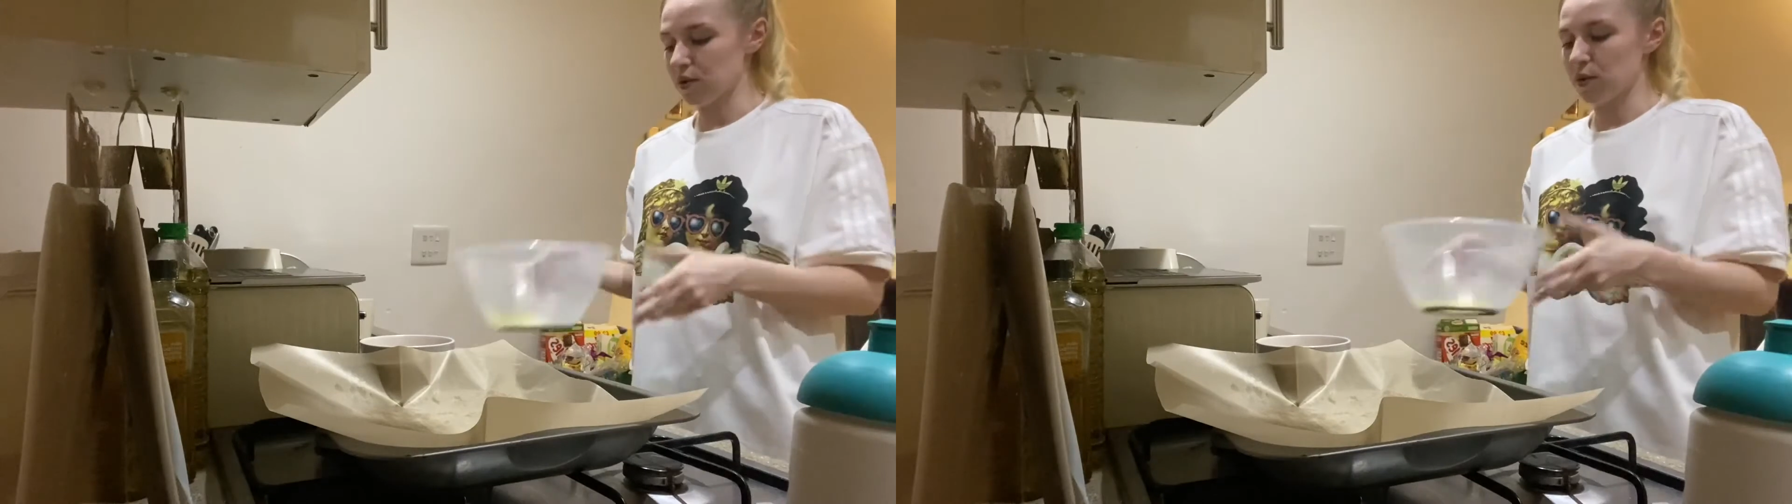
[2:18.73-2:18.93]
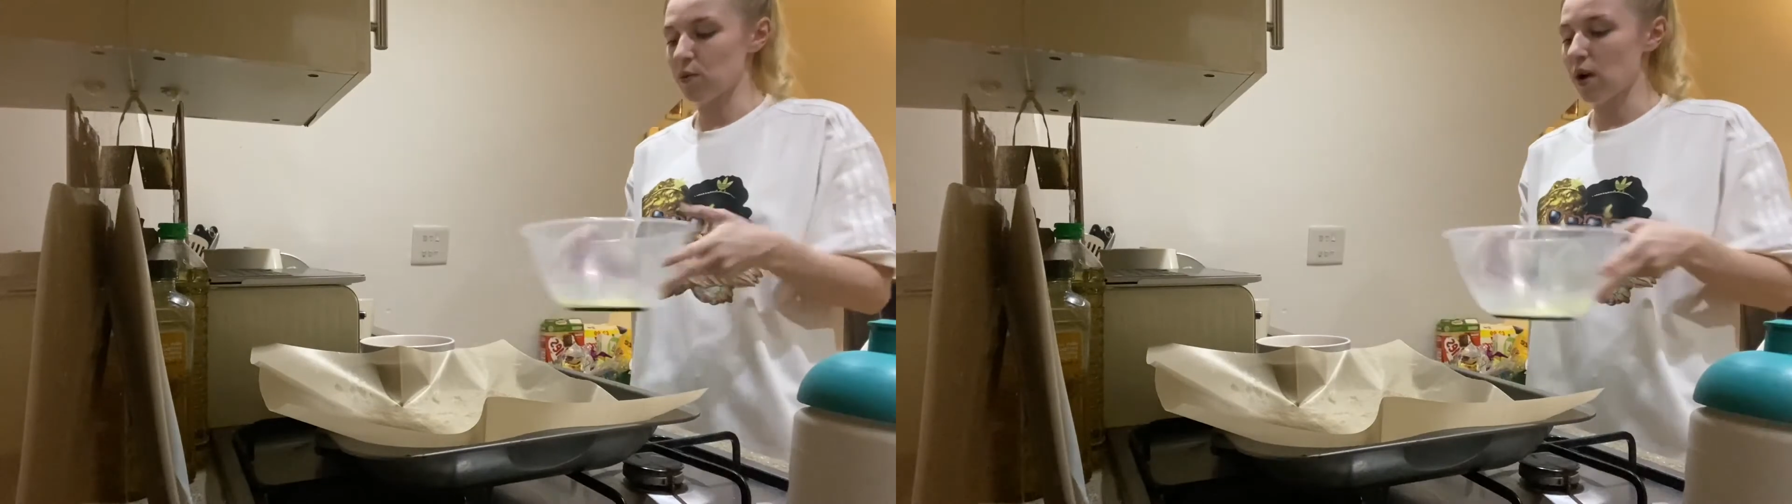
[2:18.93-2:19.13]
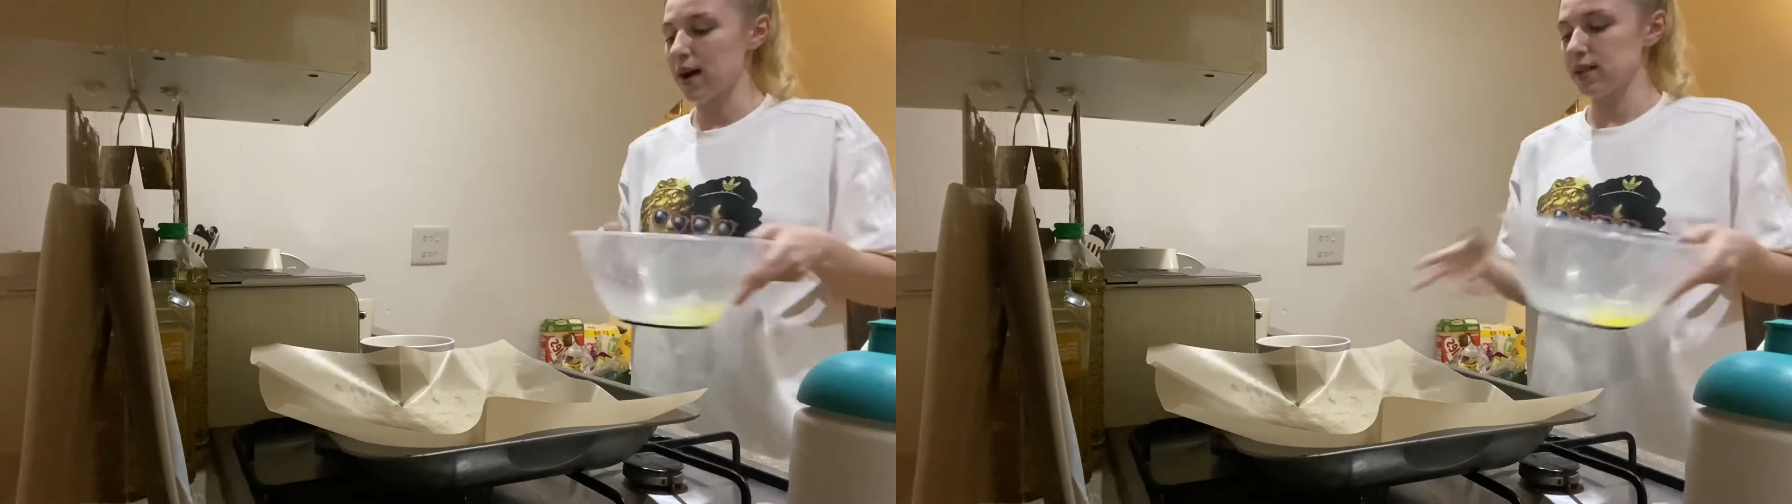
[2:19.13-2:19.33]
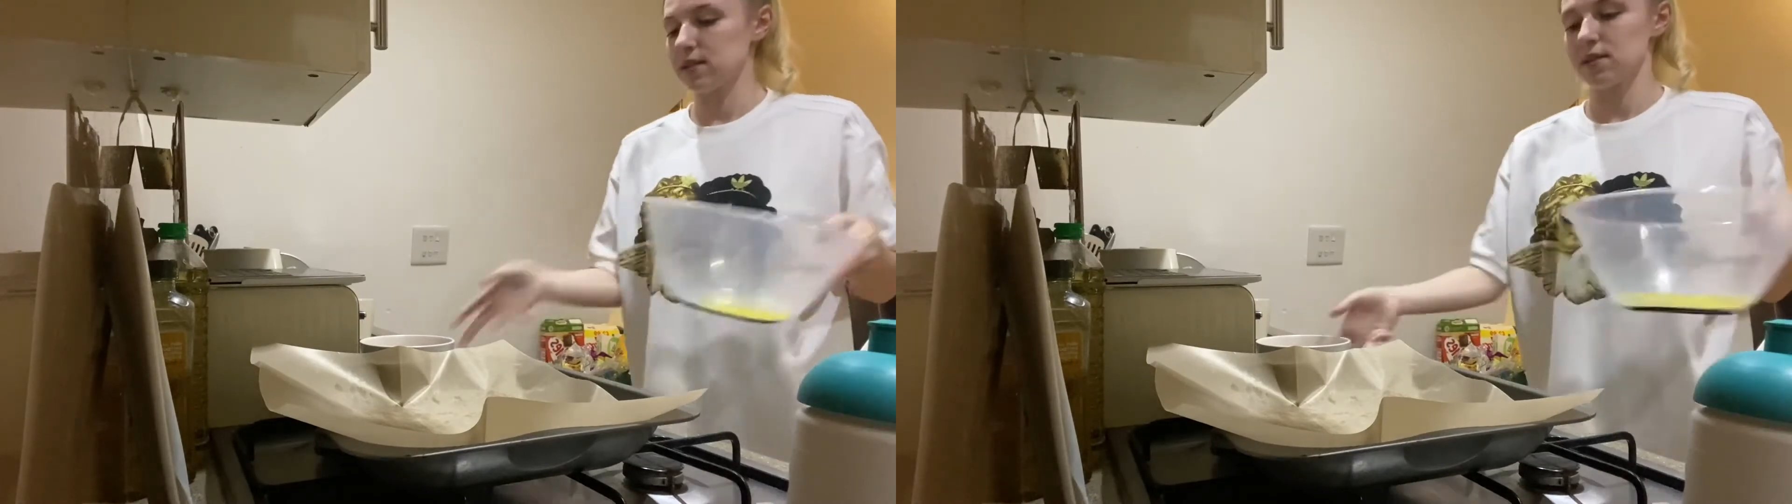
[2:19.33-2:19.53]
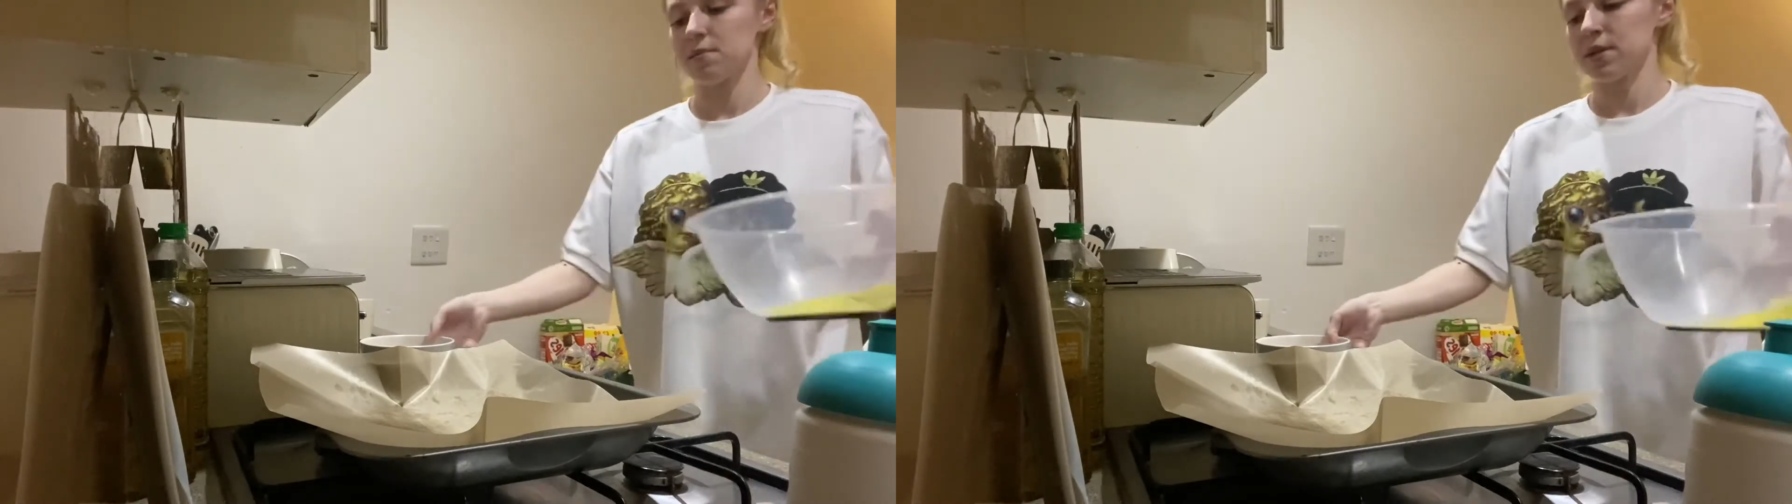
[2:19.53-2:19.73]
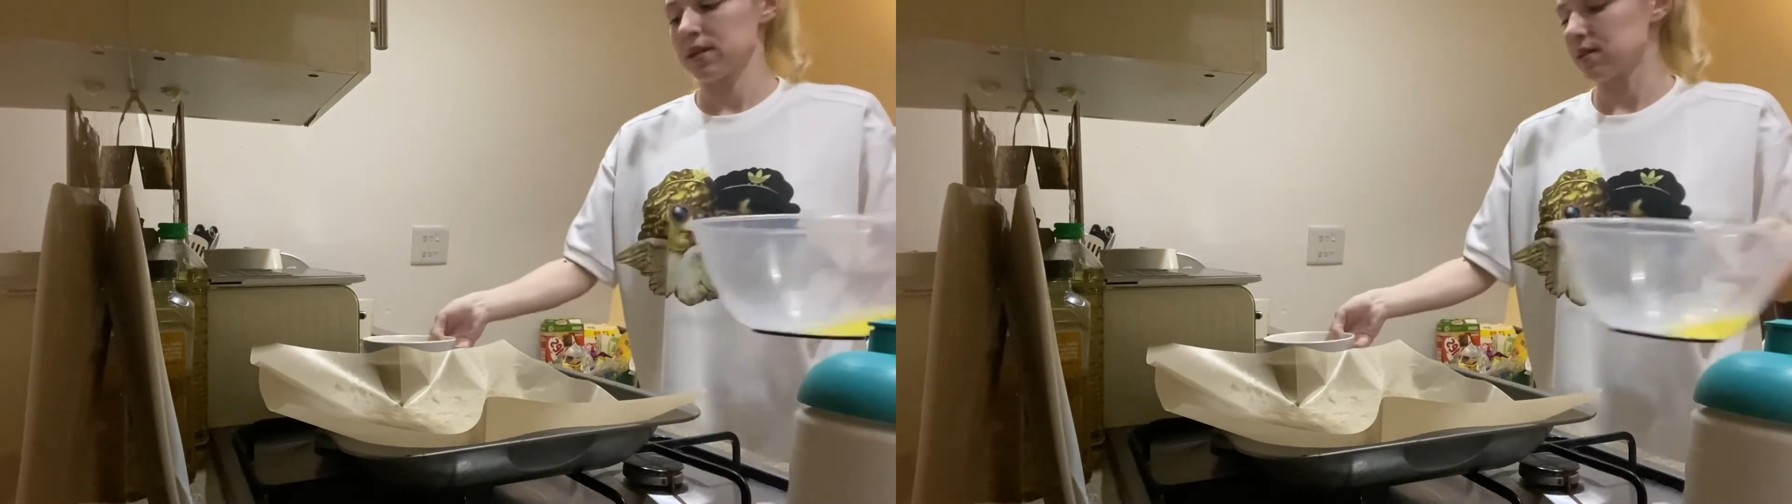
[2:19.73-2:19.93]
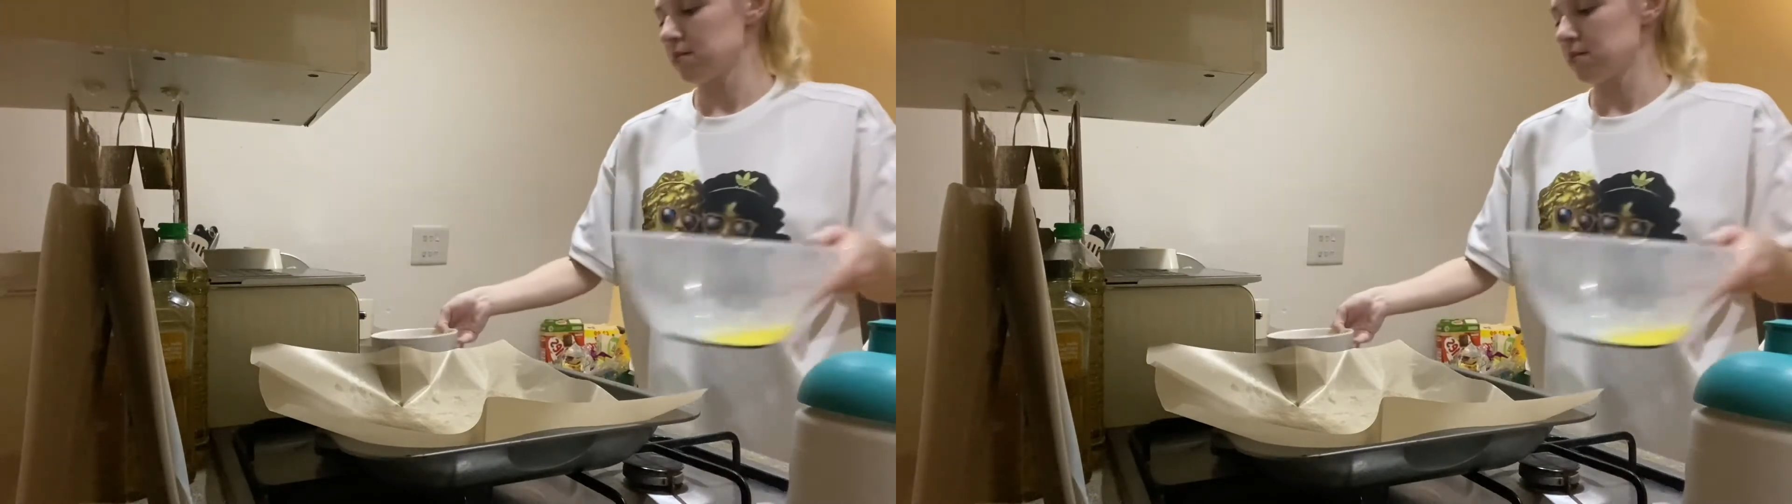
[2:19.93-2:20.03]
the whites in a mixing